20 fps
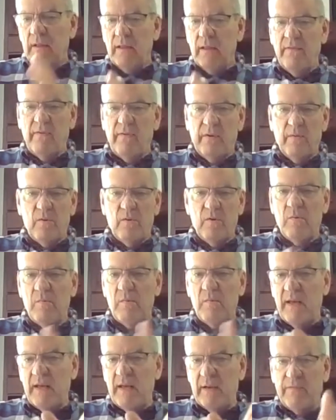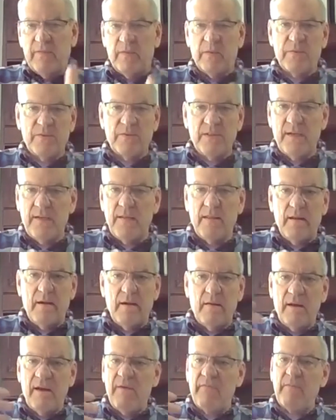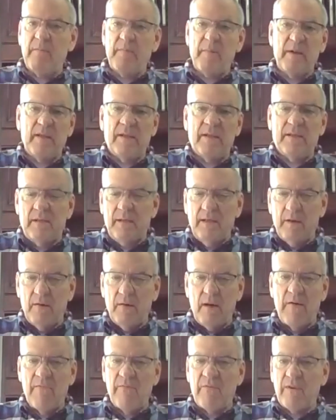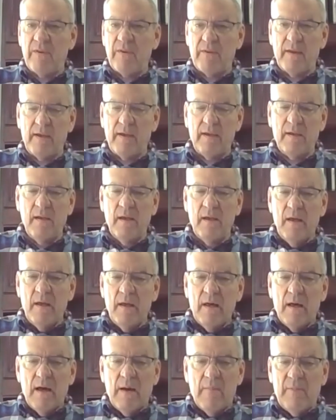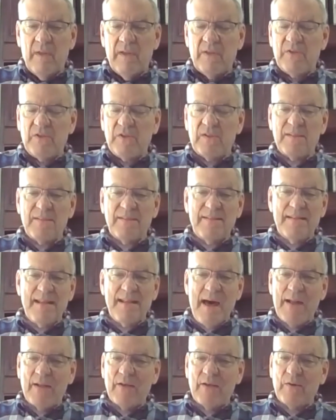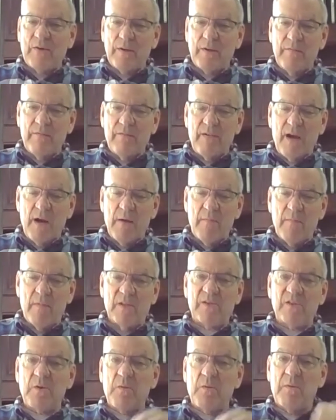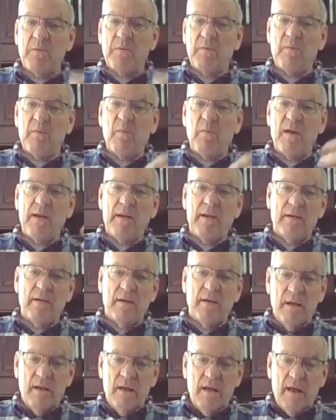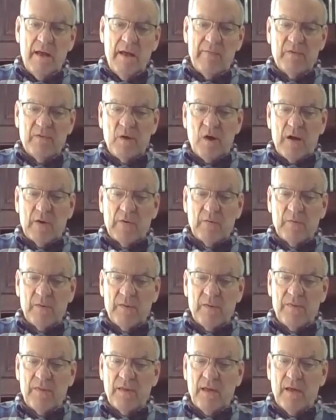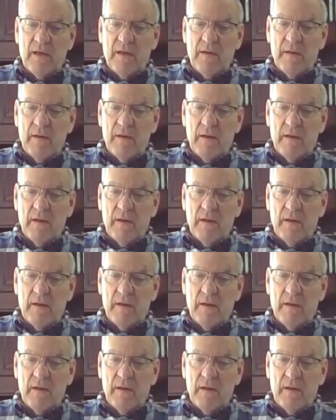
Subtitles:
living room. And if they're sitting there, everybody can hear everything. It's just not a good environment. So when we went and have talked with our